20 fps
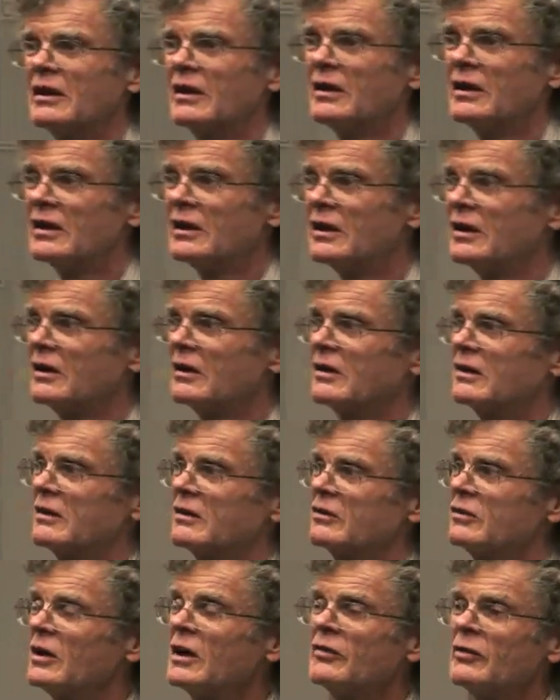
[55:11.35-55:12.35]
uh,
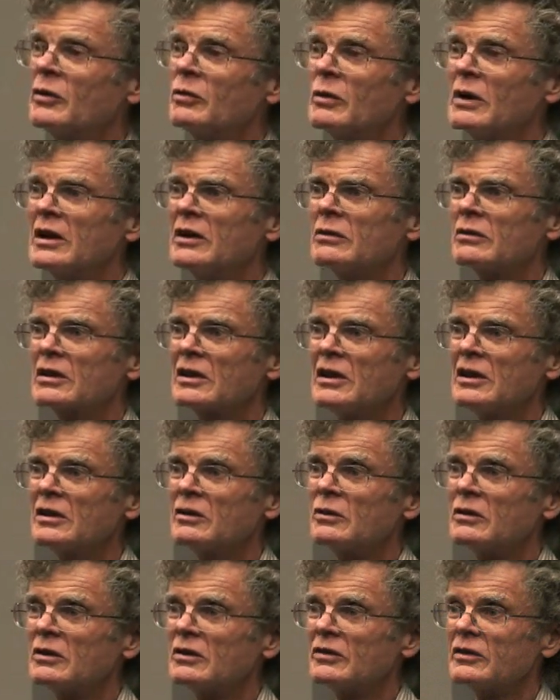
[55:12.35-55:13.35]
driving away or killing
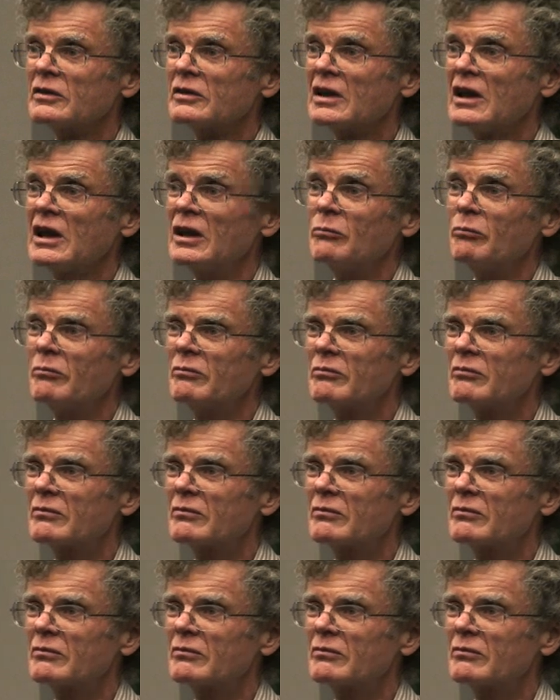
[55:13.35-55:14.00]
all of the game.